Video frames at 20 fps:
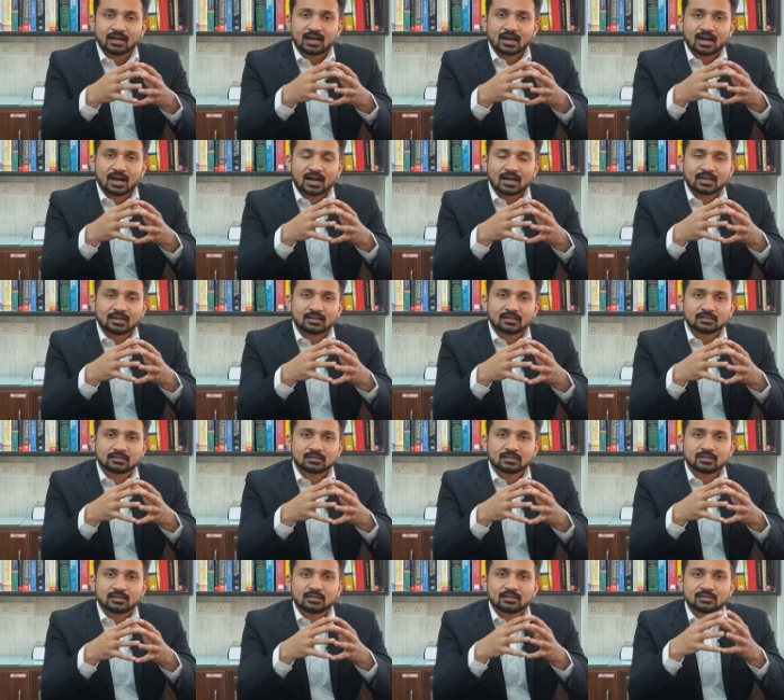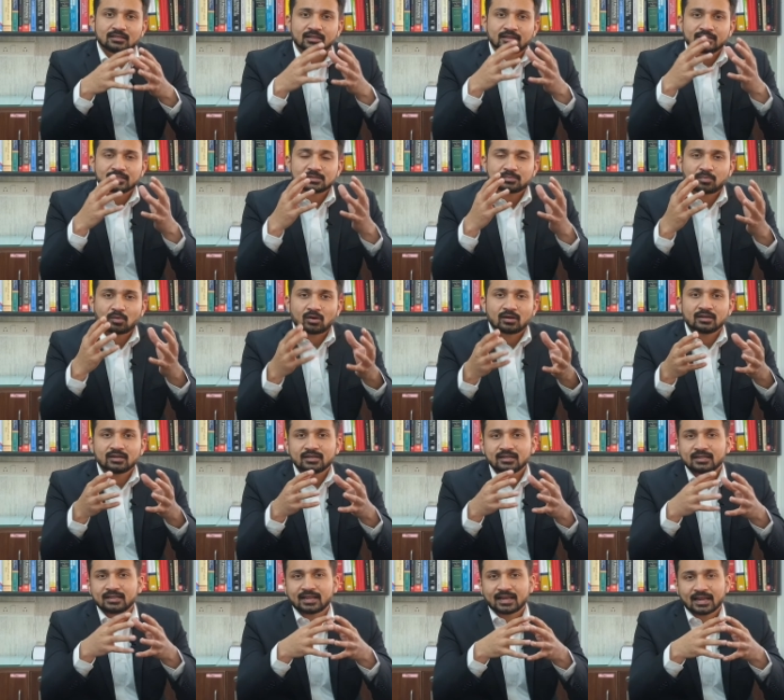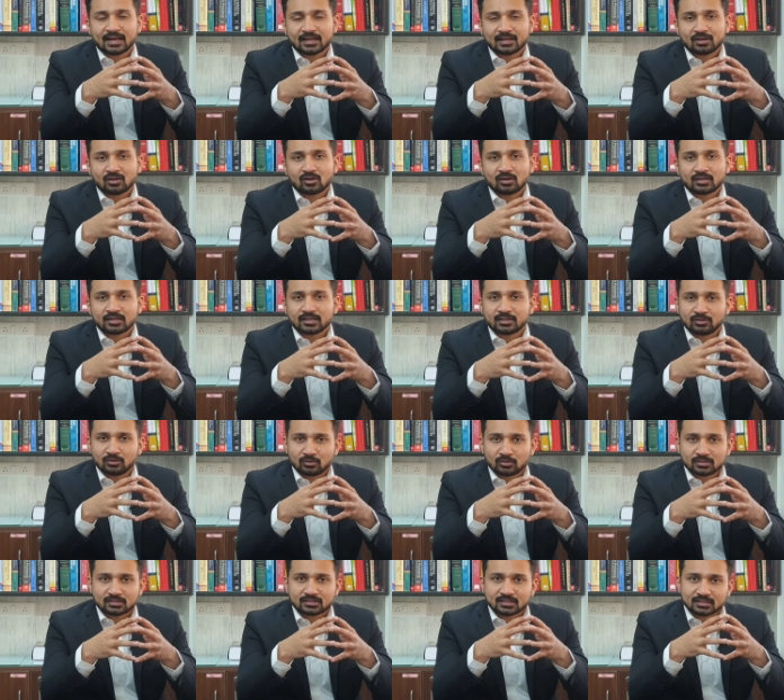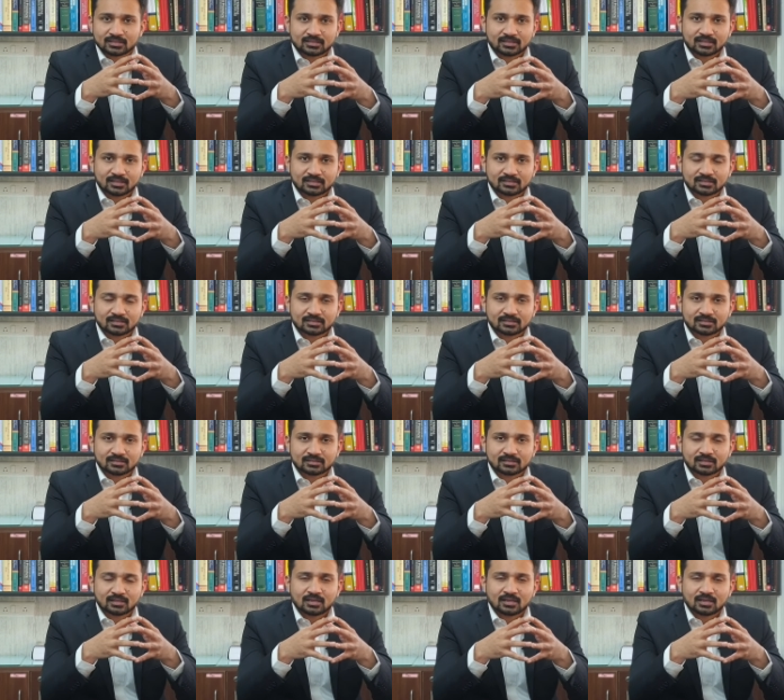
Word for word: and the respondent cannot ignore such cases.